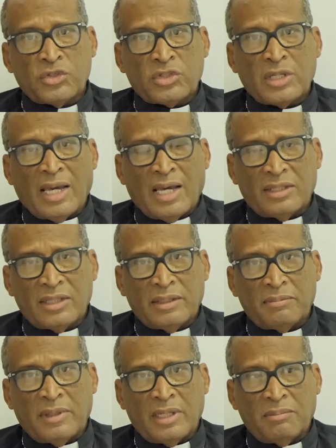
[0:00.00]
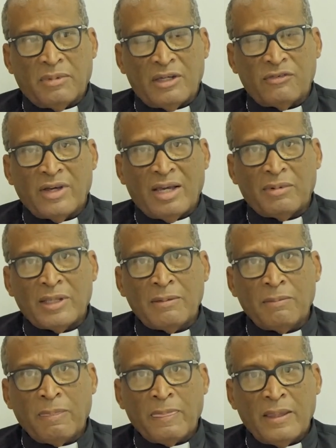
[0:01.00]
and she remained faithful to the faith
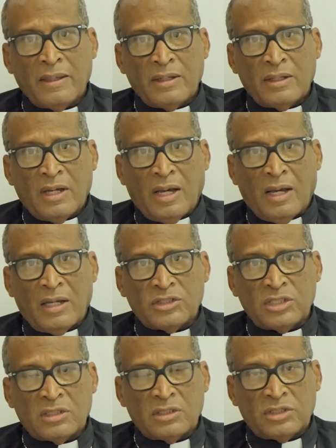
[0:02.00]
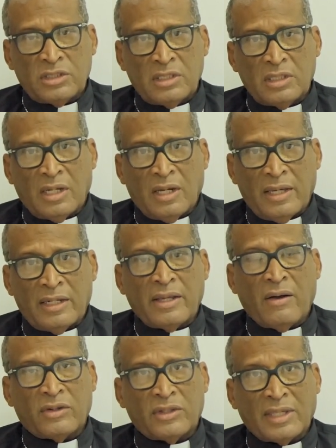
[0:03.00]
all her life. I think her
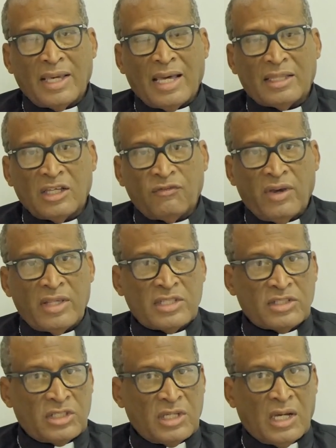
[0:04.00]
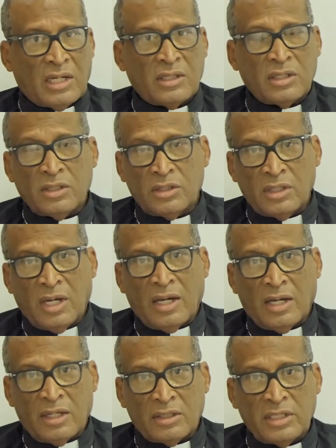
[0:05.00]
example had a profound impact on me.
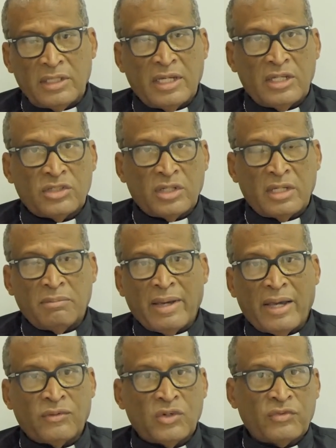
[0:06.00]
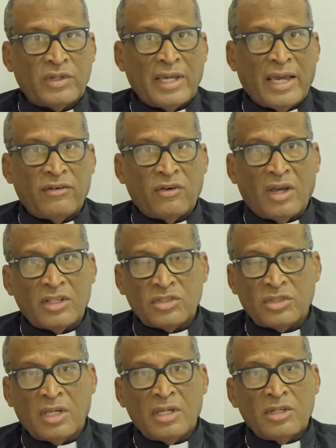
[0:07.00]
Also along the way now,
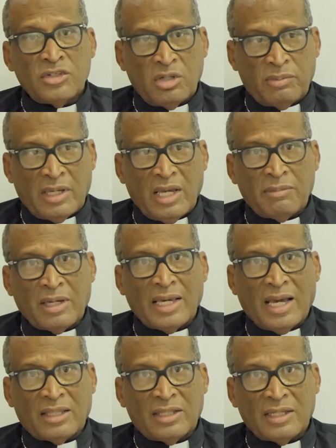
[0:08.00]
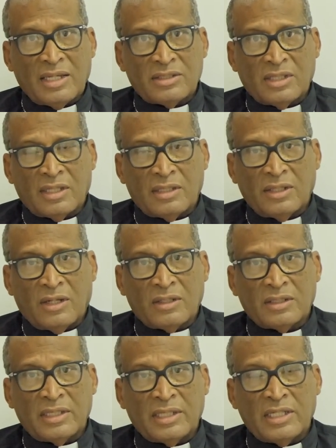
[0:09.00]
bear in mind that there are others too. I
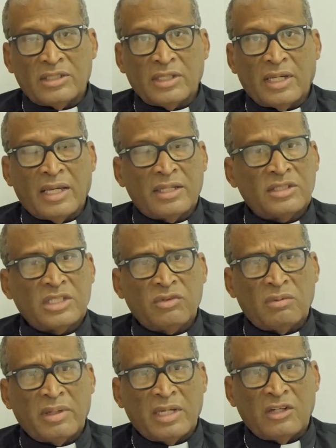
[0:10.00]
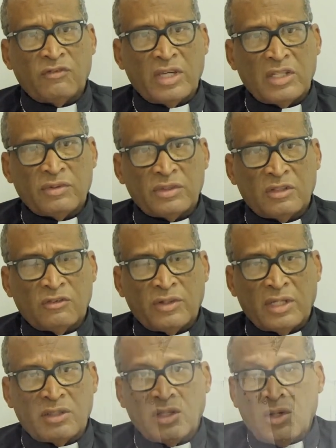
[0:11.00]
think particularly of the
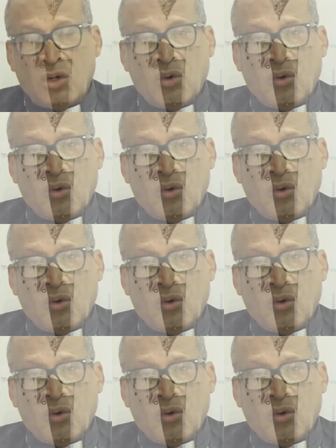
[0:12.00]
sisters who